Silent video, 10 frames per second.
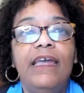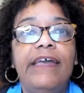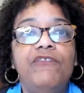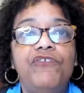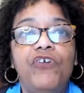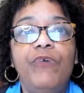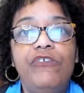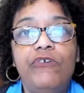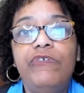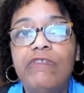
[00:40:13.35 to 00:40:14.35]
And so we
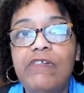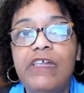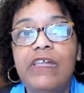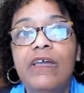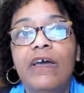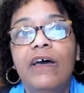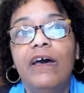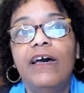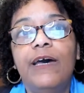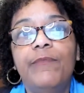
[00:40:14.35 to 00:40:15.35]
do see
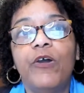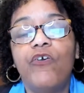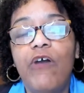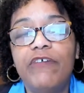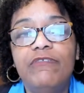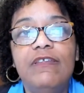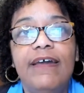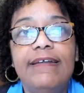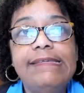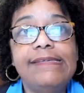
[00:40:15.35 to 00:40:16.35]
um, across the
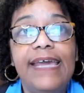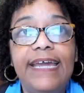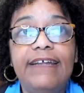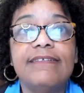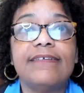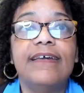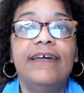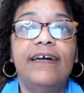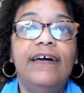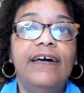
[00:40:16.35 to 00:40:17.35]
United States
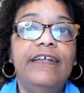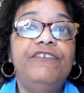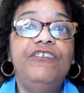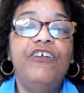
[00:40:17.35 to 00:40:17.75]
uh,